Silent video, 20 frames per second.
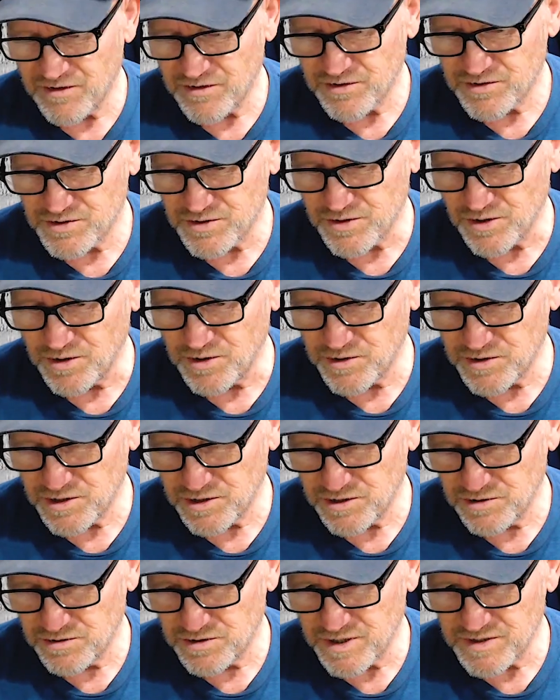So
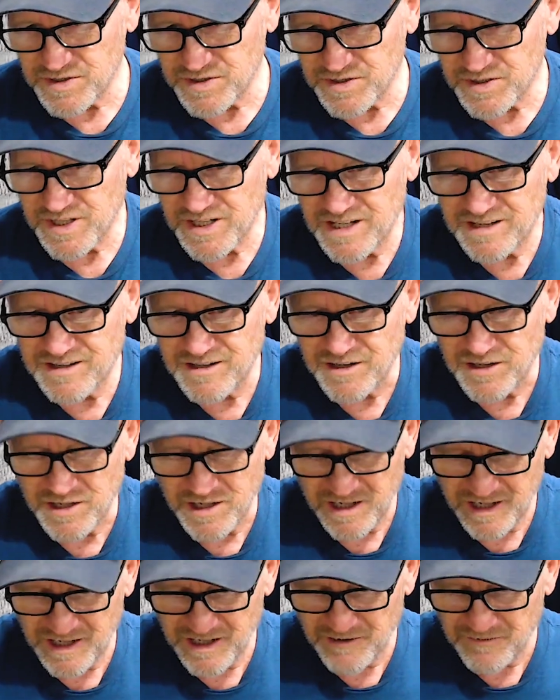you can see
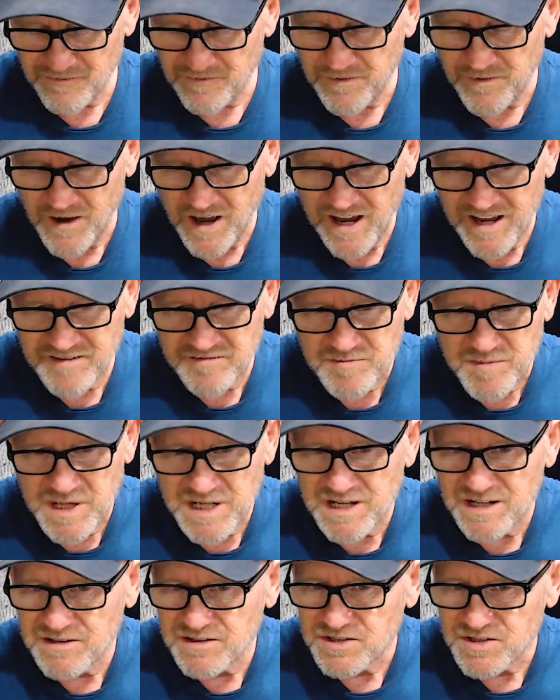that in 5
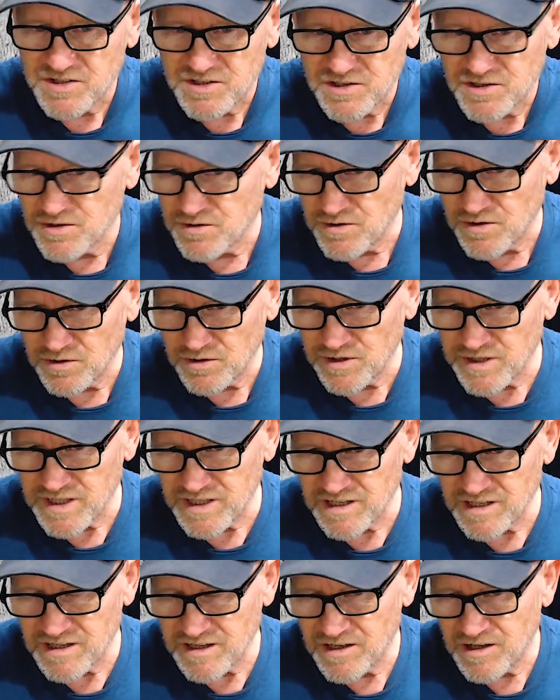minutes, you're only
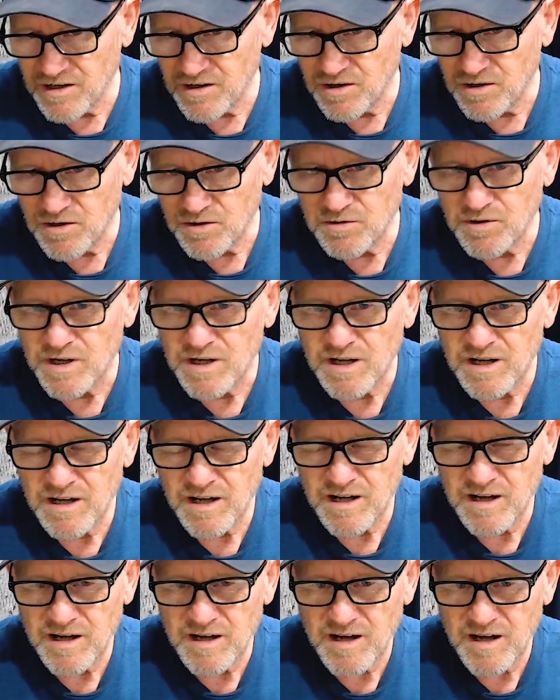going to go
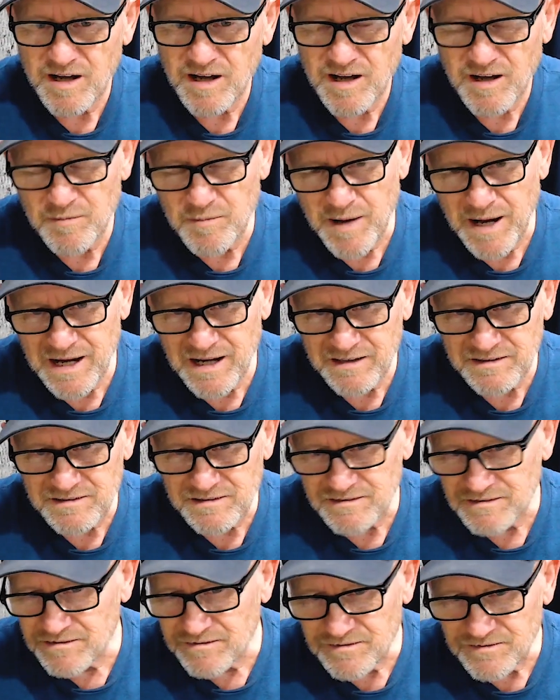
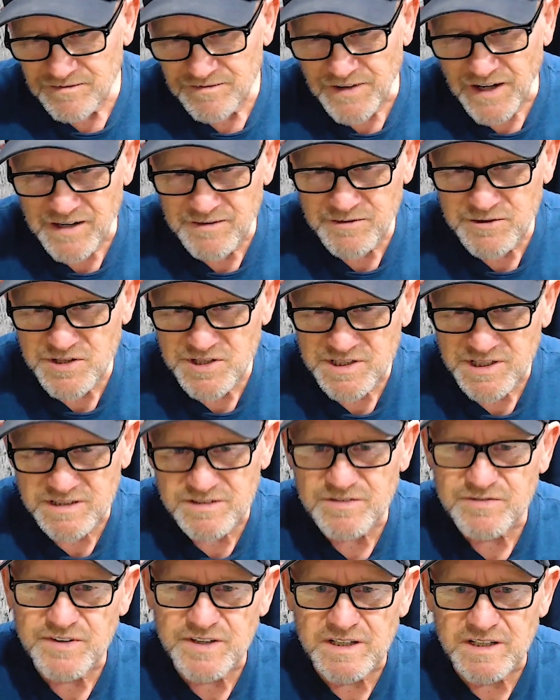about 5 or
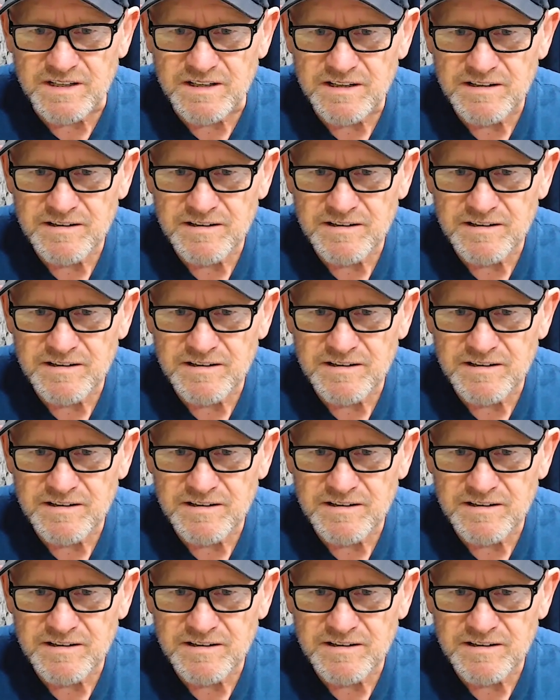6 feet.